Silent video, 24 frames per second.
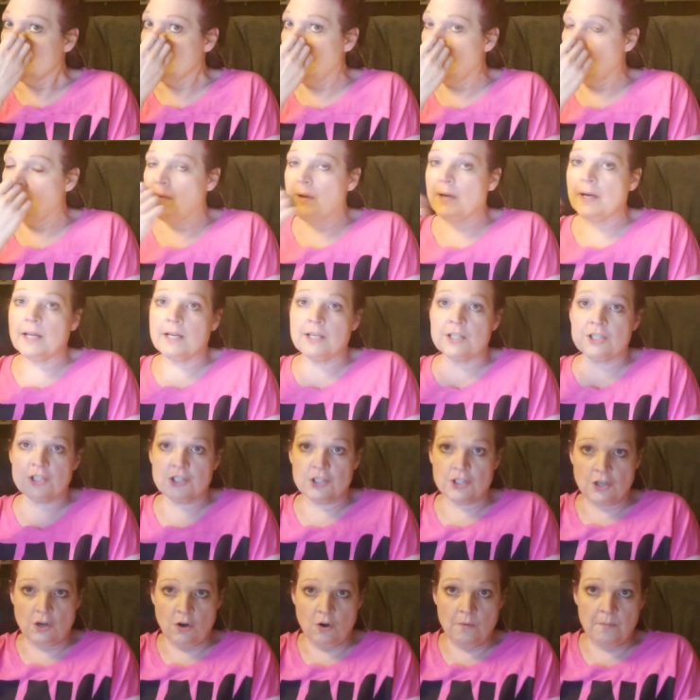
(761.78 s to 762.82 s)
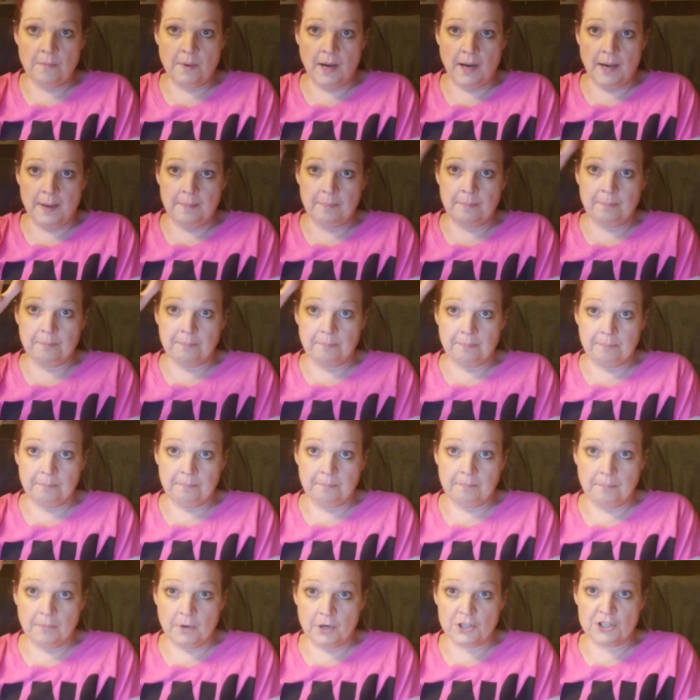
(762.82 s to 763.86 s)
that when I show my
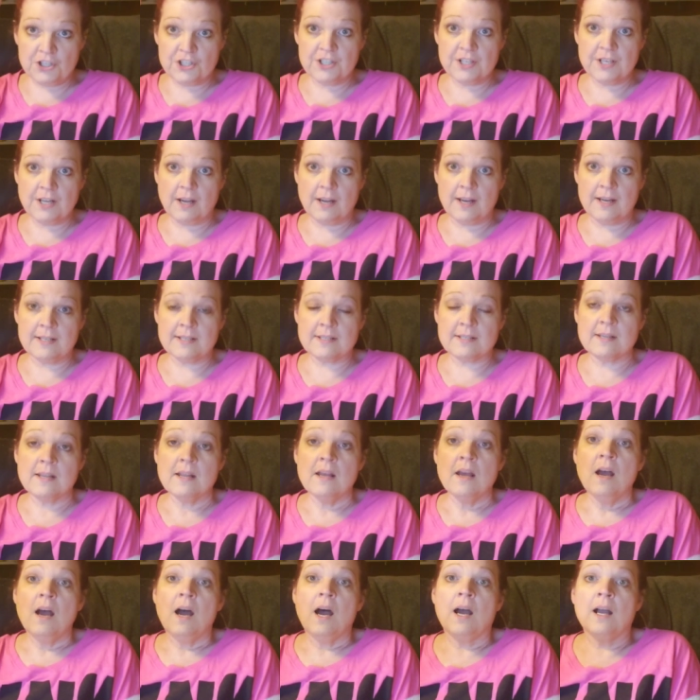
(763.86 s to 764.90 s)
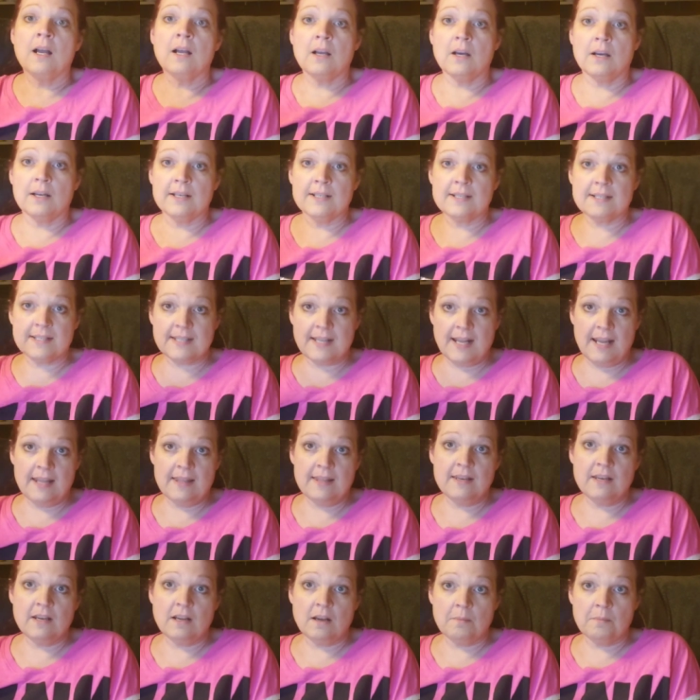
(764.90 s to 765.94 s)
merchandise, I'm going to say
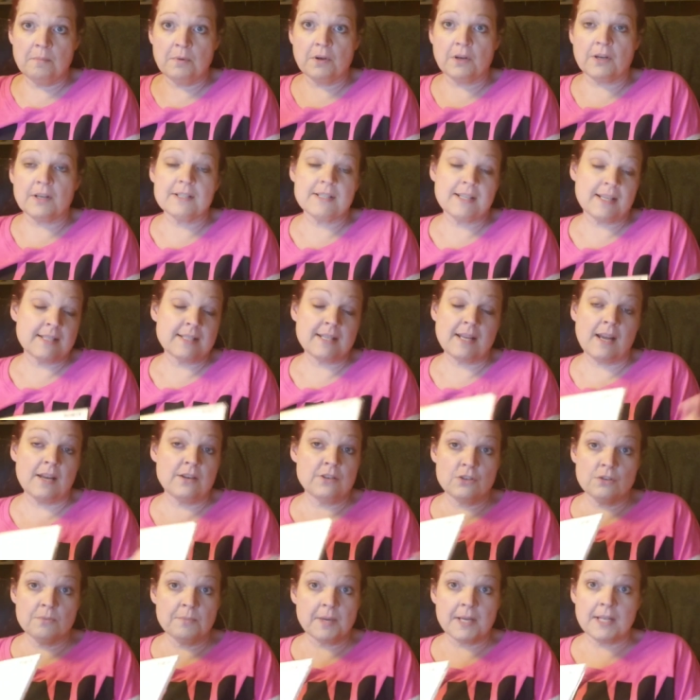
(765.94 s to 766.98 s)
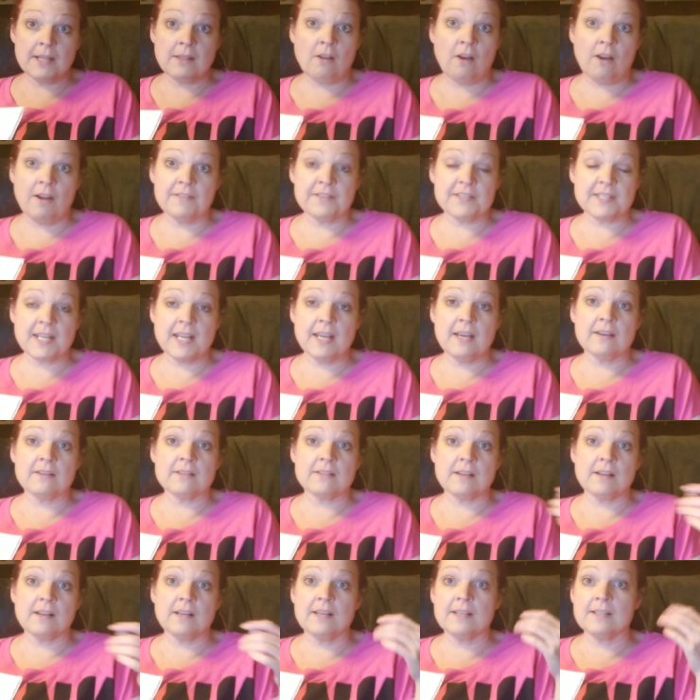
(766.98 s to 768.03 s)
the number because that's how I do my live
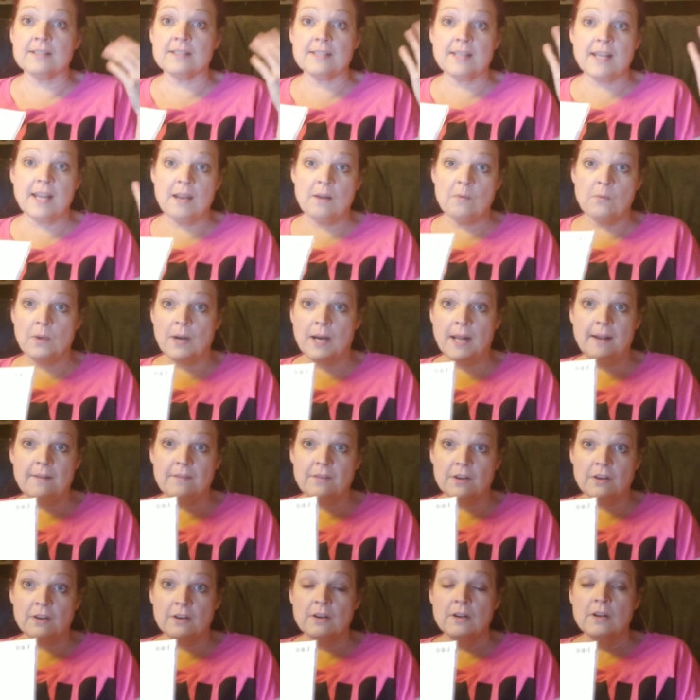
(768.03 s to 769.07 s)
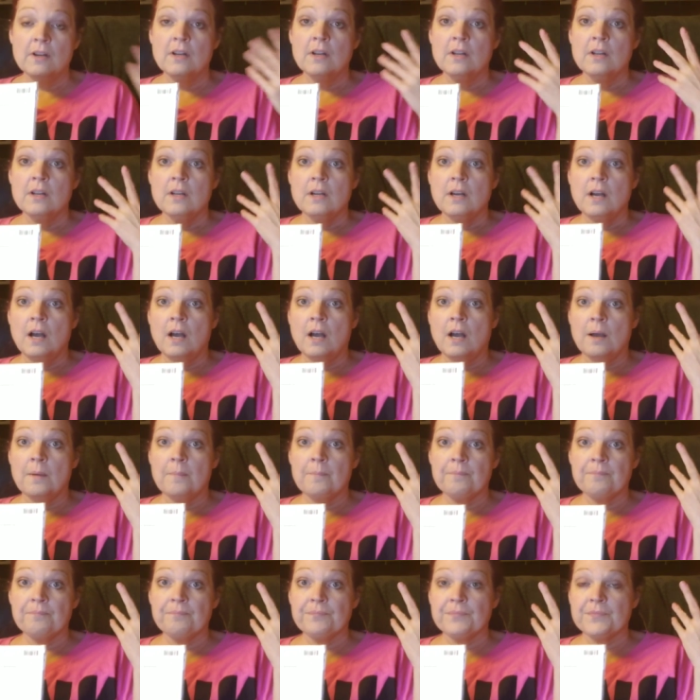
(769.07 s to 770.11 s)
sales. I'm going to say whatever,
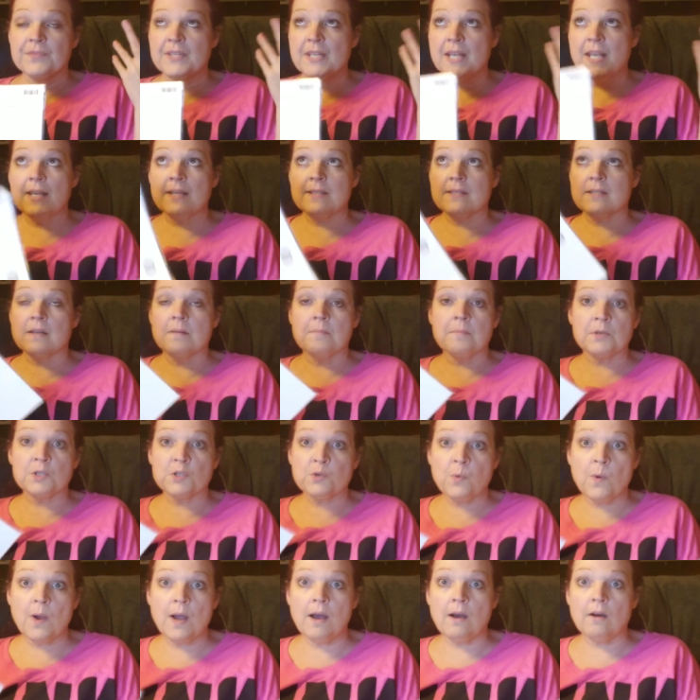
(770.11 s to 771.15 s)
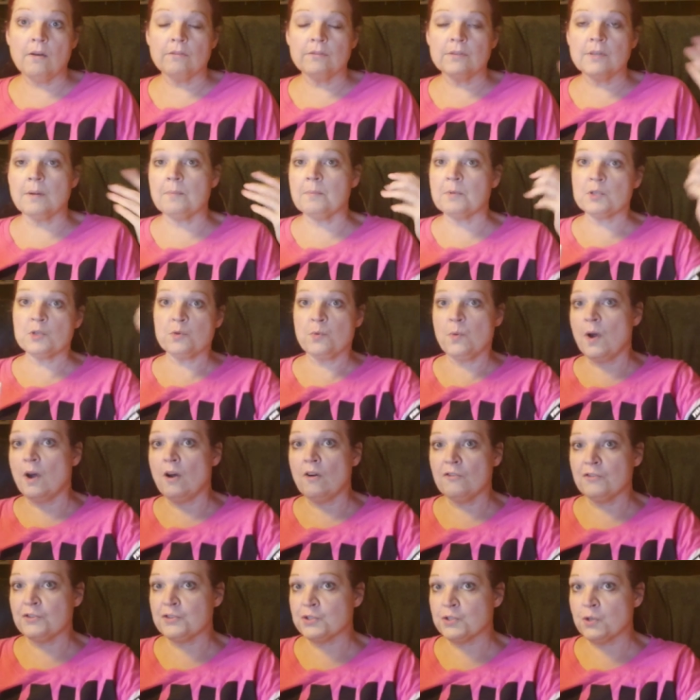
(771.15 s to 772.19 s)
um, say it's number 12, number
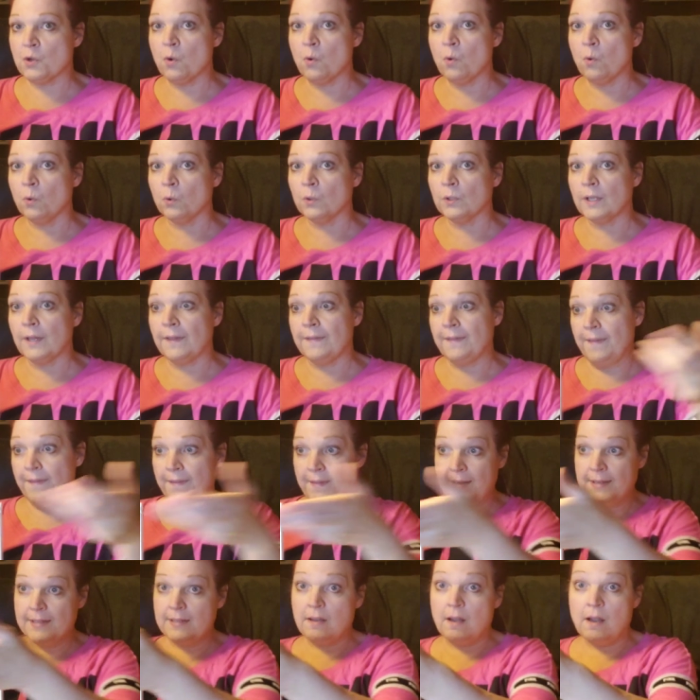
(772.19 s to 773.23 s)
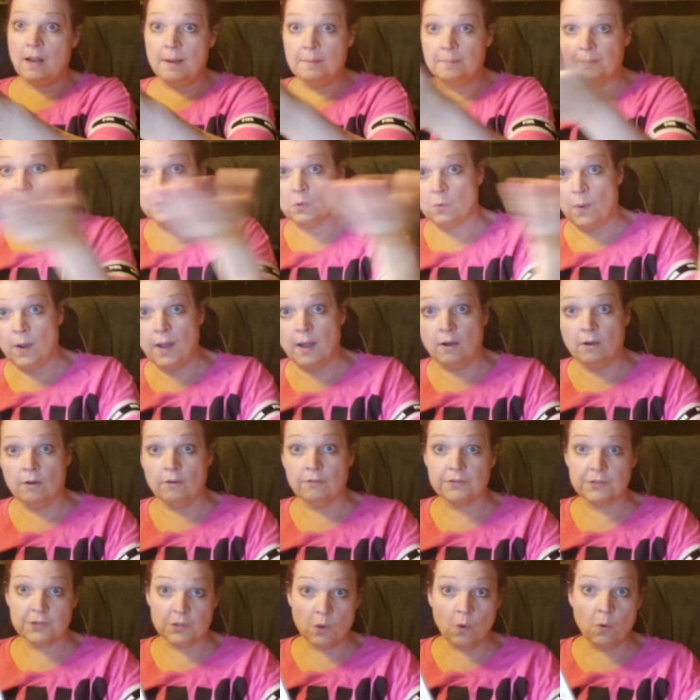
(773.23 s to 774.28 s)
12 sold, and then they type
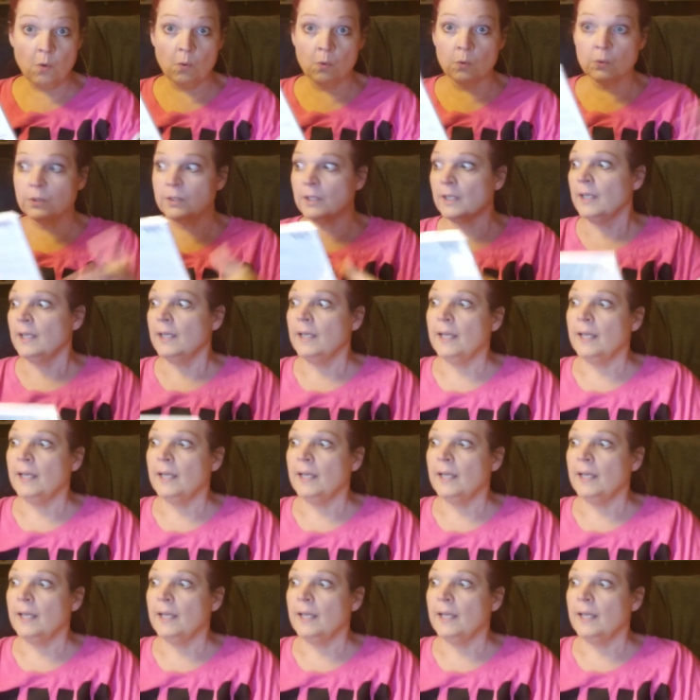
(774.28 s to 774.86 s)
12 sold,